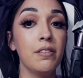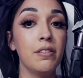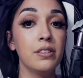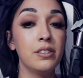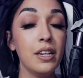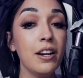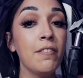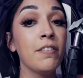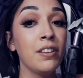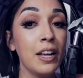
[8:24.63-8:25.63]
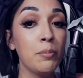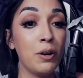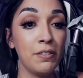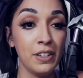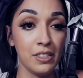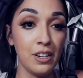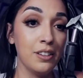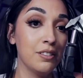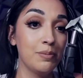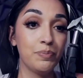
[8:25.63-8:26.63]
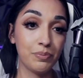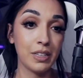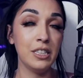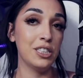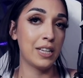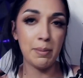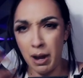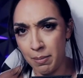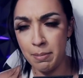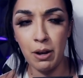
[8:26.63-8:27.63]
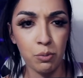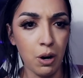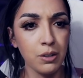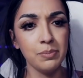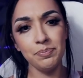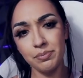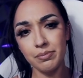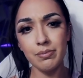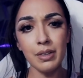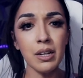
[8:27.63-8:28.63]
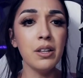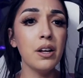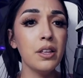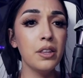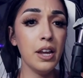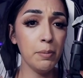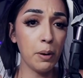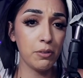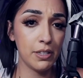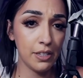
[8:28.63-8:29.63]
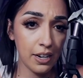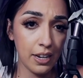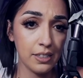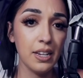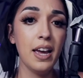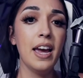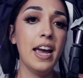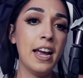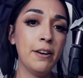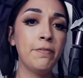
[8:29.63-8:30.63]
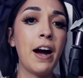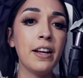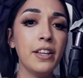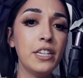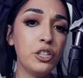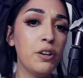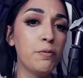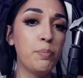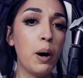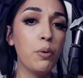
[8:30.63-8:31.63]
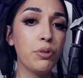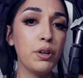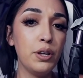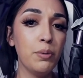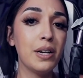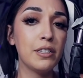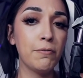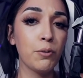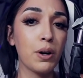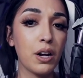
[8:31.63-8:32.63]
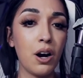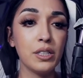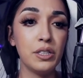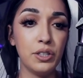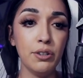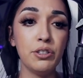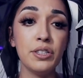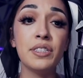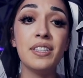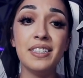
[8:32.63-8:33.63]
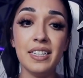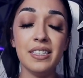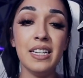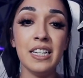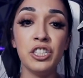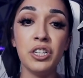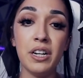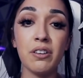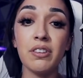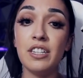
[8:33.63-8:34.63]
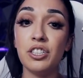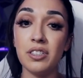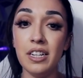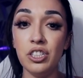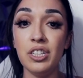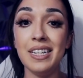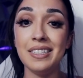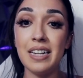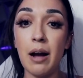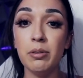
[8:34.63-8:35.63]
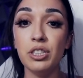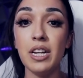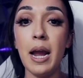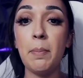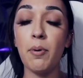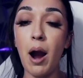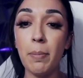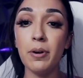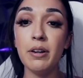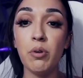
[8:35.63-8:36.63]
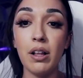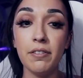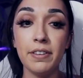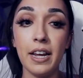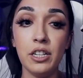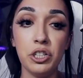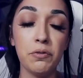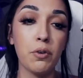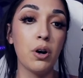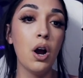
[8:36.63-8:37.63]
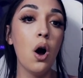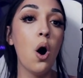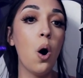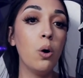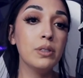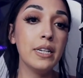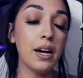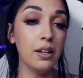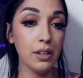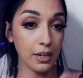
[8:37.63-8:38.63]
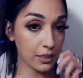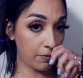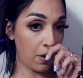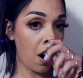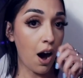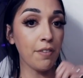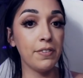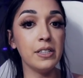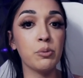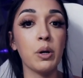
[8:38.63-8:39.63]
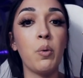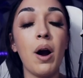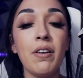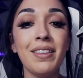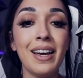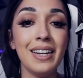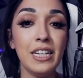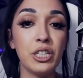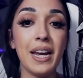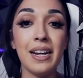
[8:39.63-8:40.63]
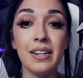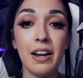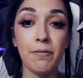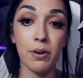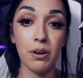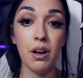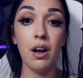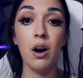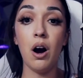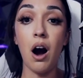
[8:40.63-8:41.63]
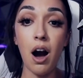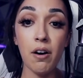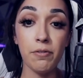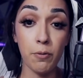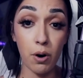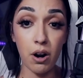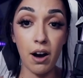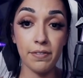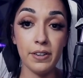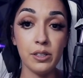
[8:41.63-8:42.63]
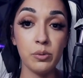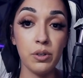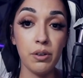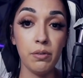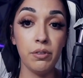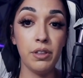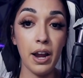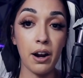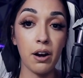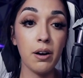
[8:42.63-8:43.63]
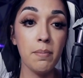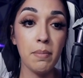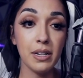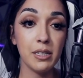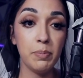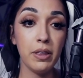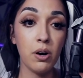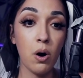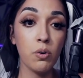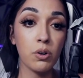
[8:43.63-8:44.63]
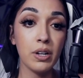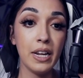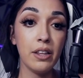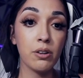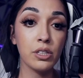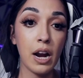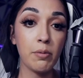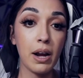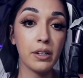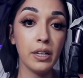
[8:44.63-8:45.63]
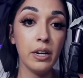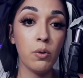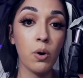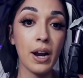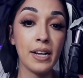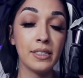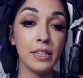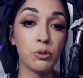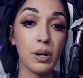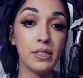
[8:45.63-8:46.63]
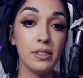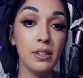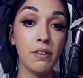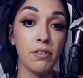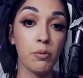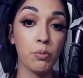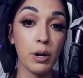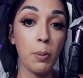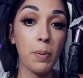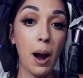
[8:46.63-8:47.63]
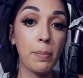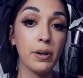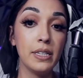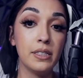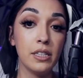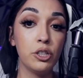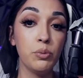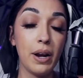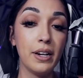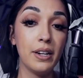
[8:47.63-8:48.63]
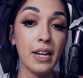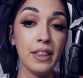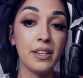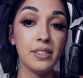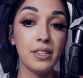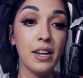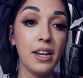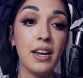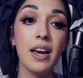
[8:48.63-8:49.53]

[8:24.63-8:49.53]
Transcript: city of Lake Buena Vista. It just came out my mouth wrong. In both cities, in violation of both the U.S. and Florida constitutions, the Disney engineer legislation established a property qualification for holding elective office, requiring that each candidate for office there must be the owner either directly or as a trustee of a real property situated in the city